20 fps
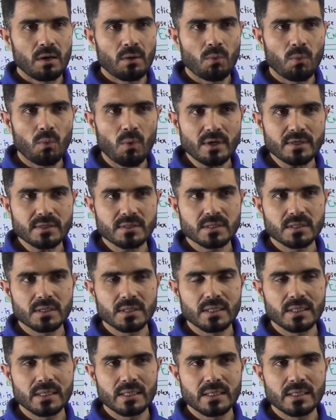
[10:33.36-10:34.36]
What
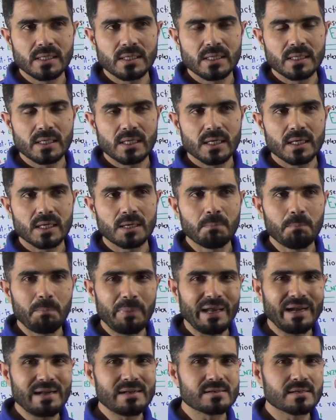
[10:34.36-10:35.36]

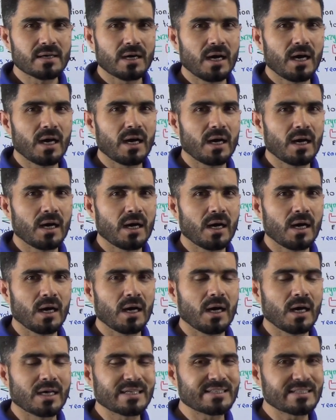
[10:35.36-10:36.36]
compelled
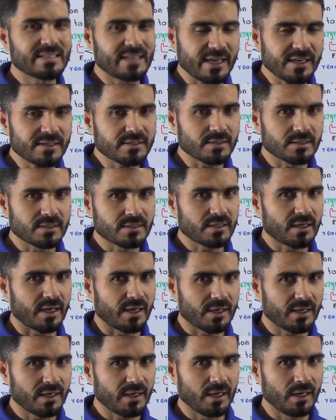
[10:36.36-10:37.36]
a scientist,
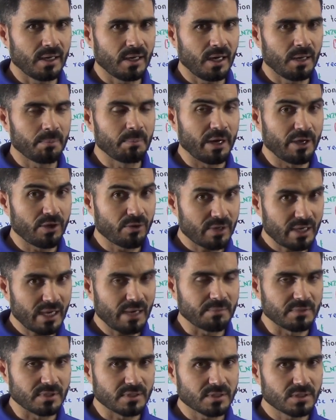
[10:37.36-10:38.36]
a
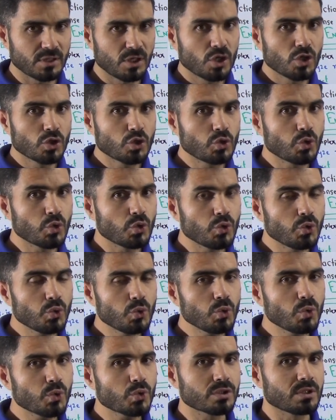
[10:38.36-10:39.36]
biochemist, to
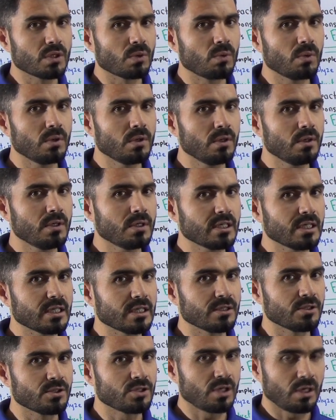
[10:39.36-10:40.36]
use the word
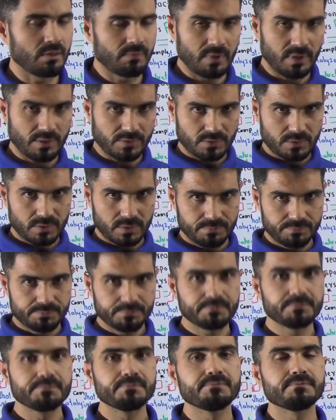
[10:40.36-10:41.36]
initial velocity?
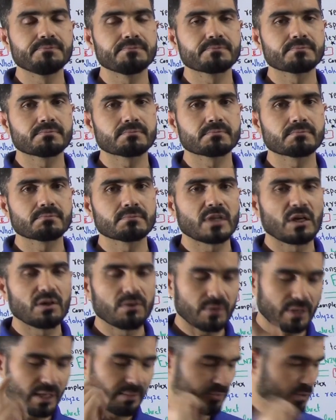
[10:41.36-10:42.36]

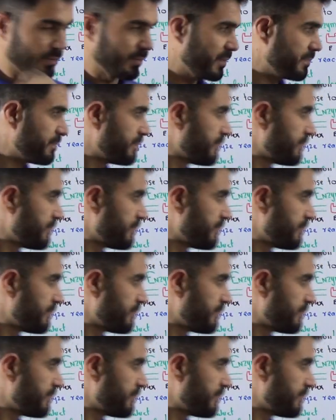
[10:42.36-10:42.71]
Come to me.